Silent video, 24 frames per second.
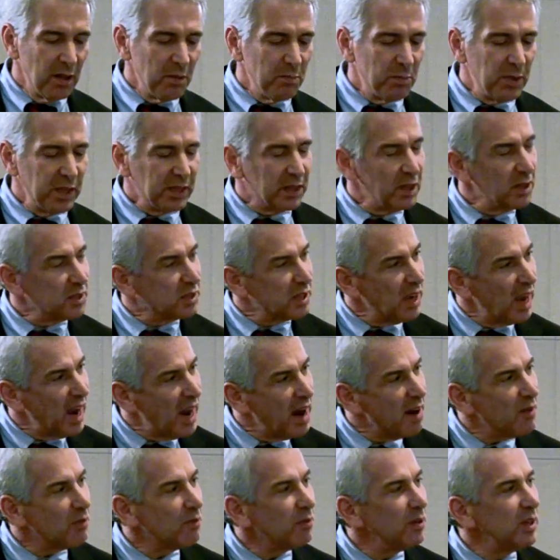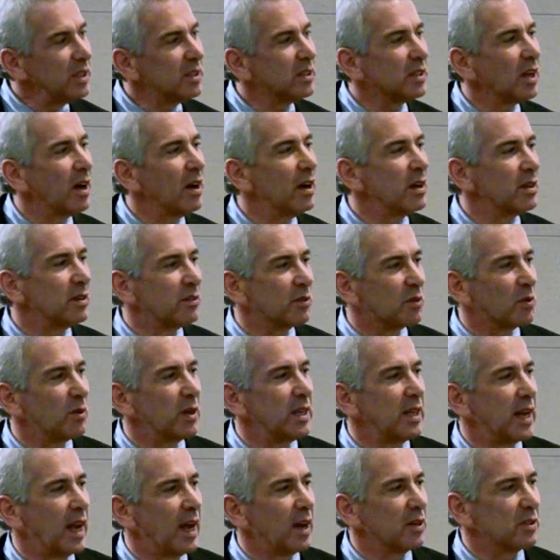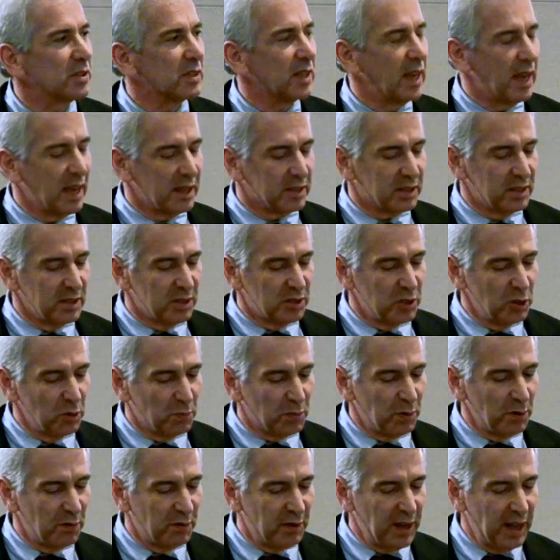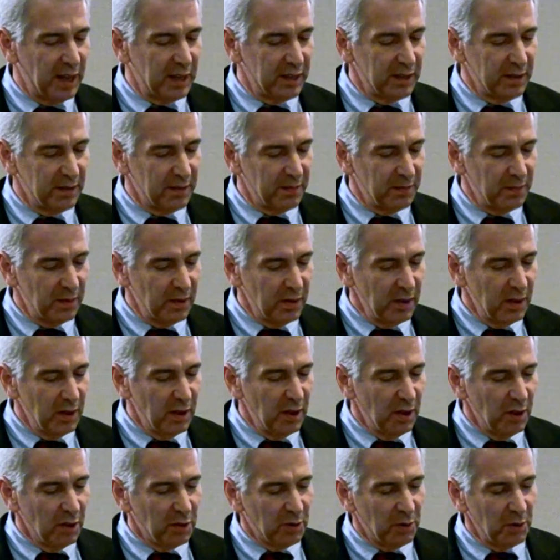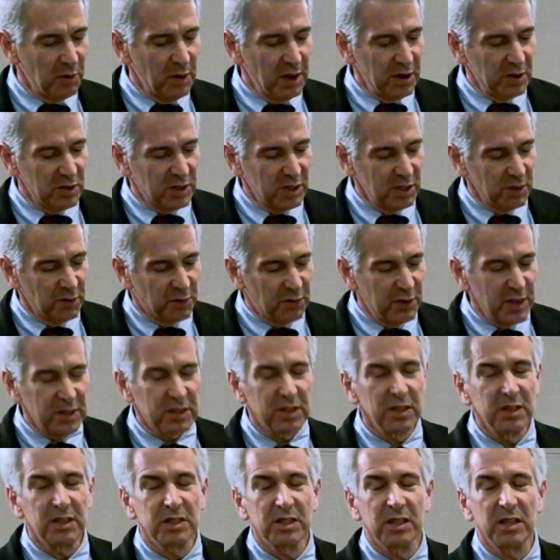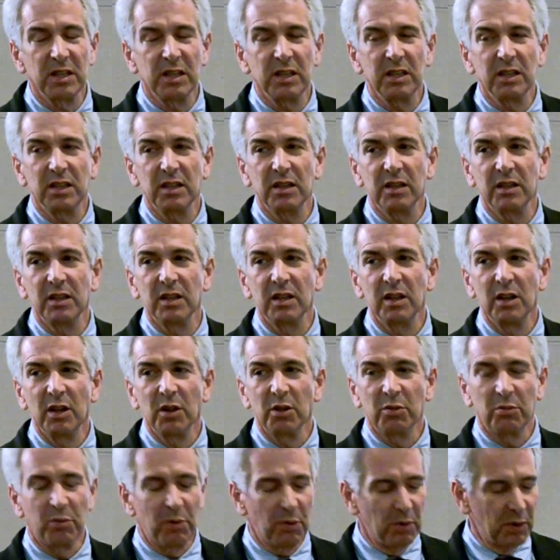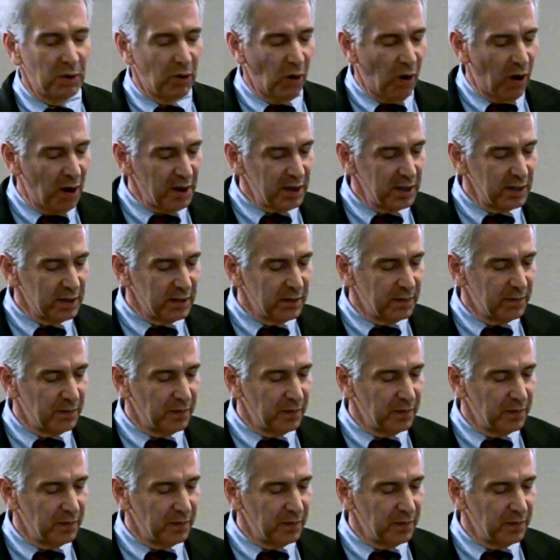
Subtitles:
Because every ton of greenhouse gases you prevent through energy efficiency, through an audit,